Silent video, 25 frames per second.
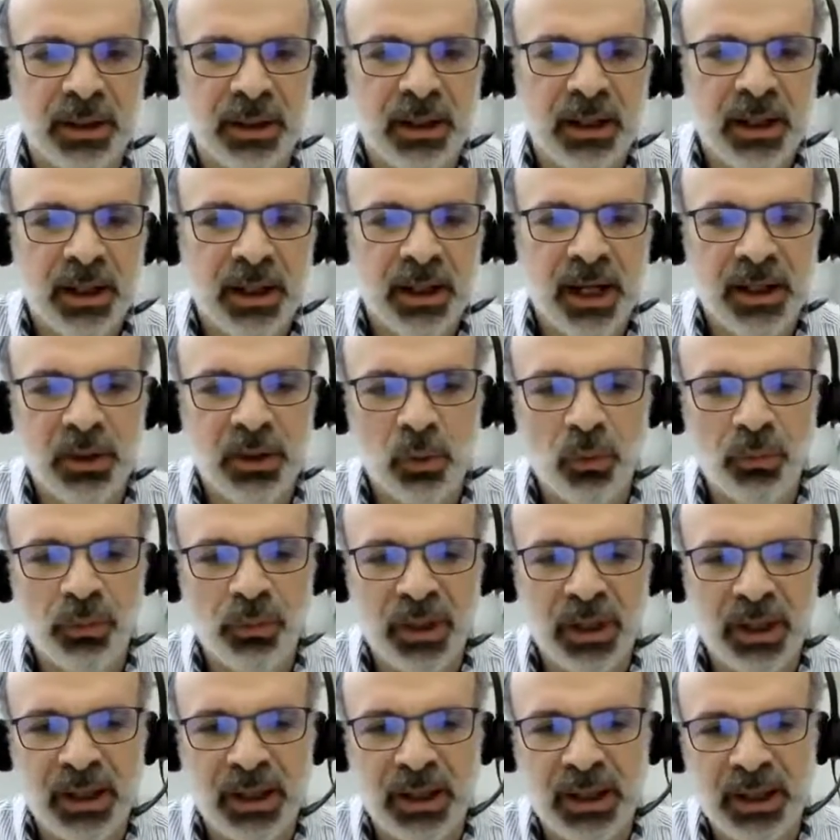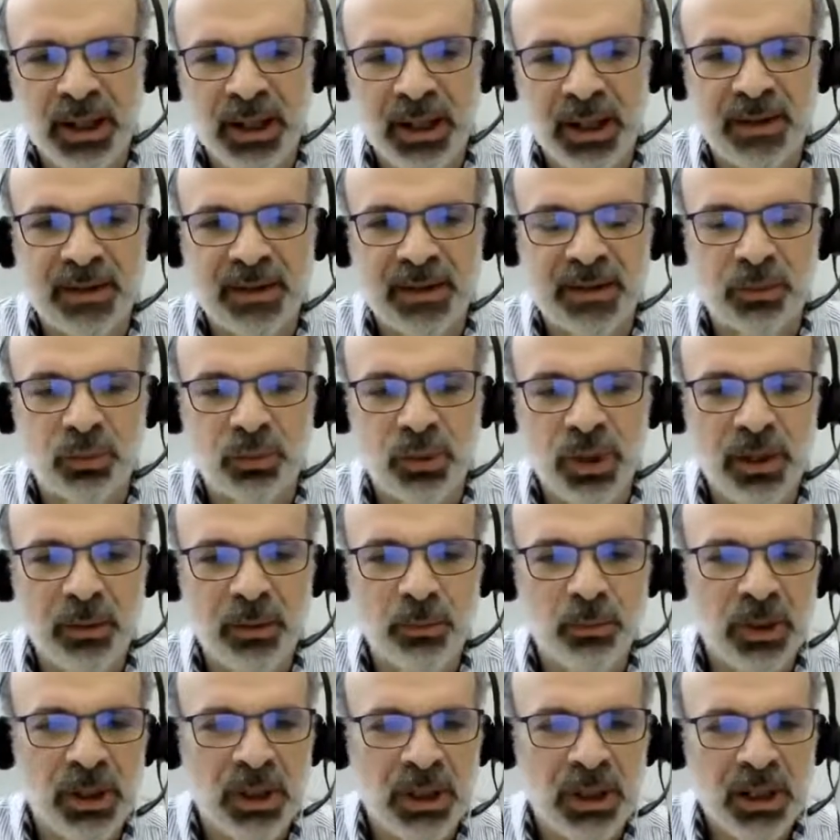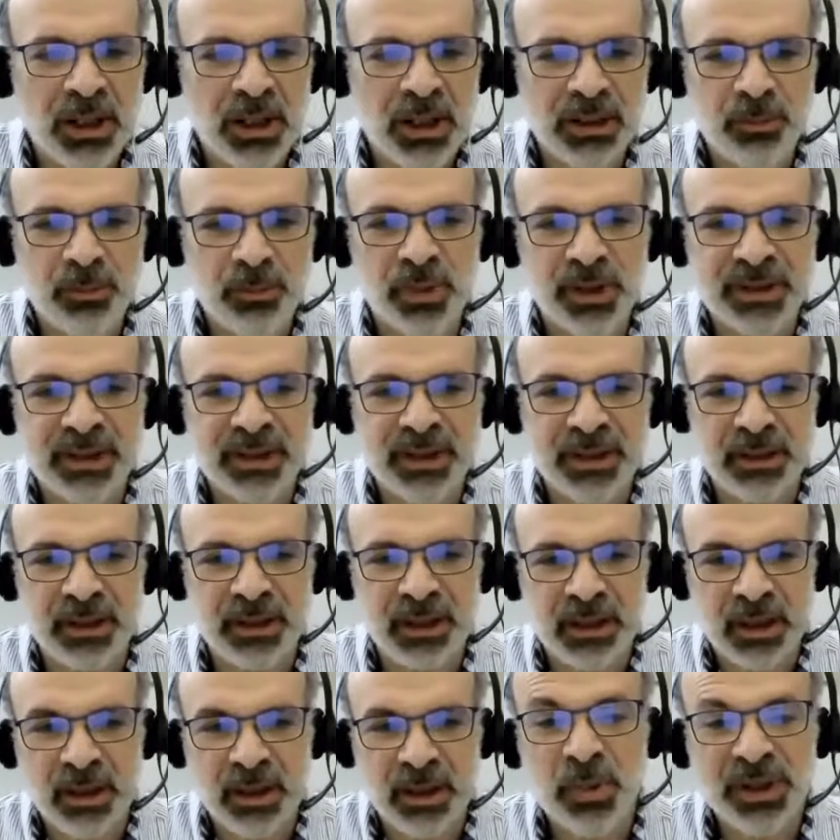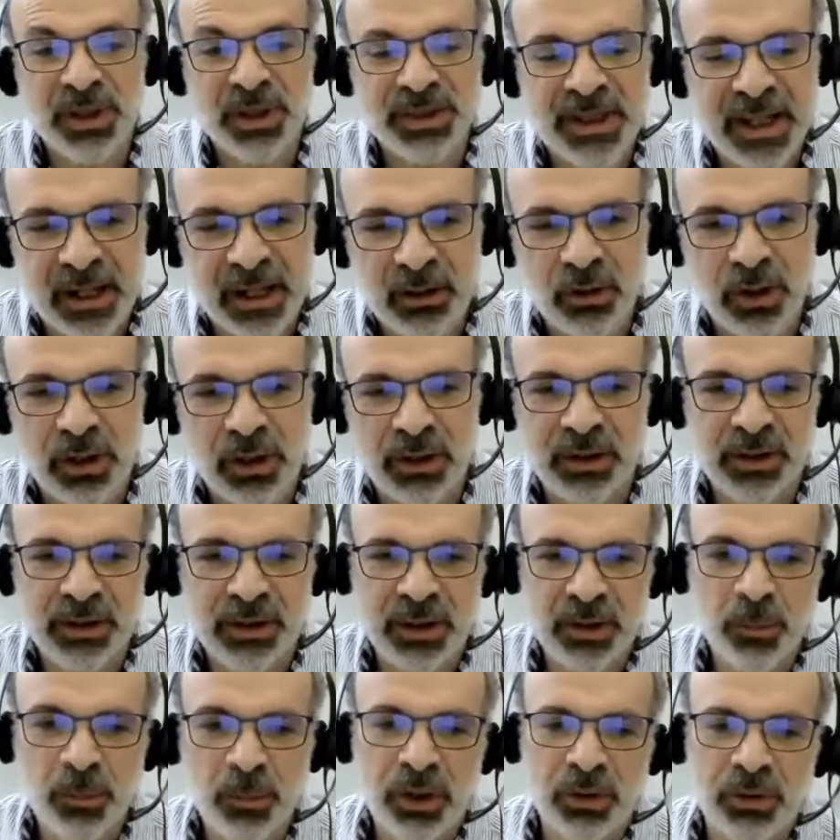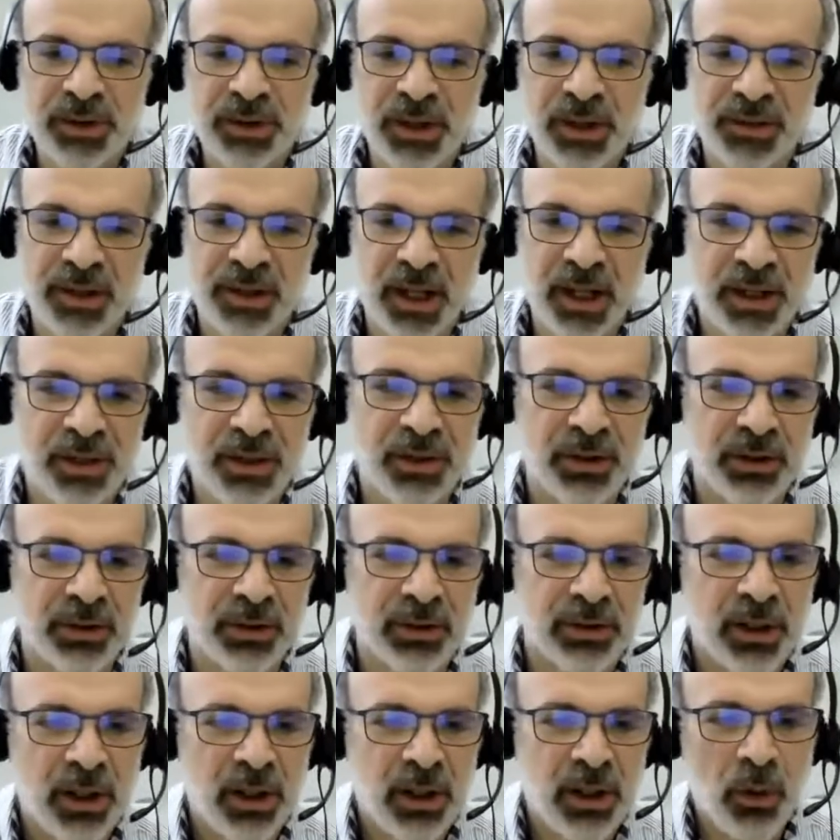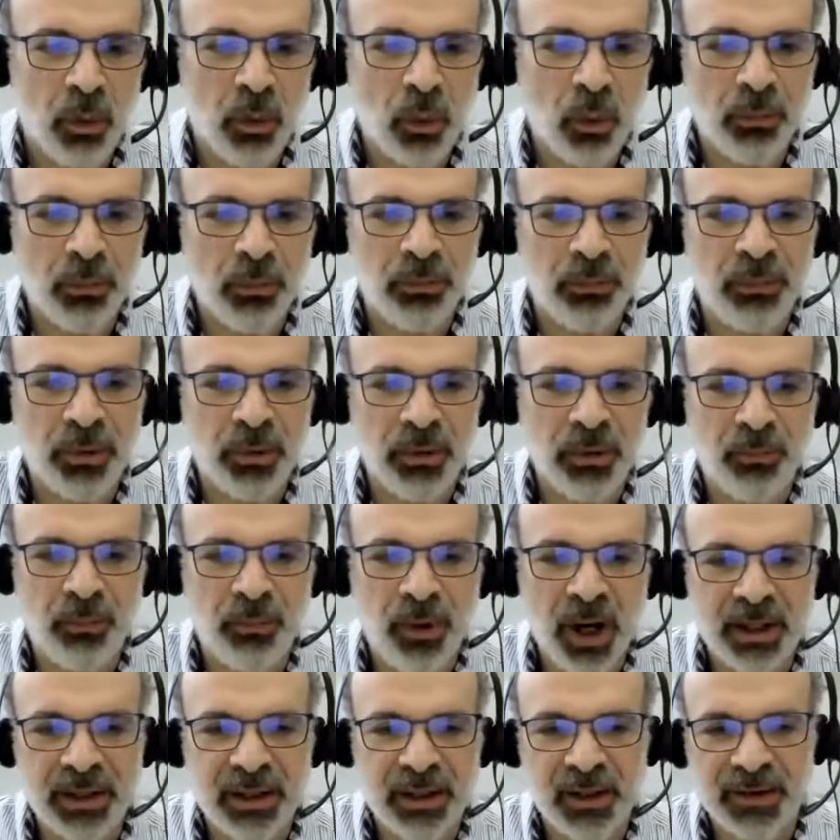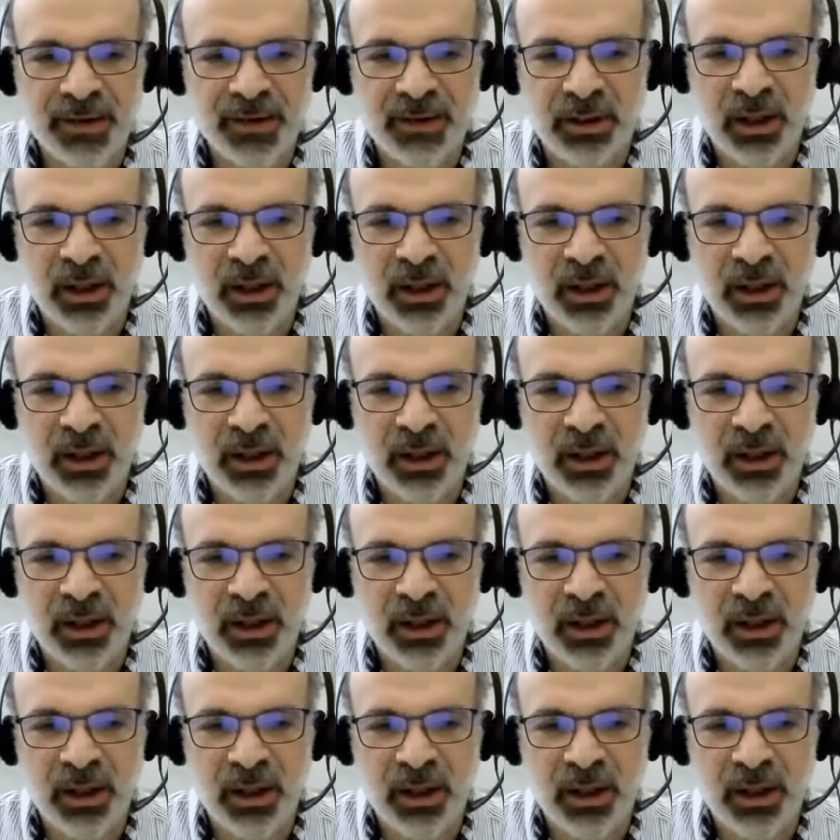kind of an extreme libertarian democratization of finance,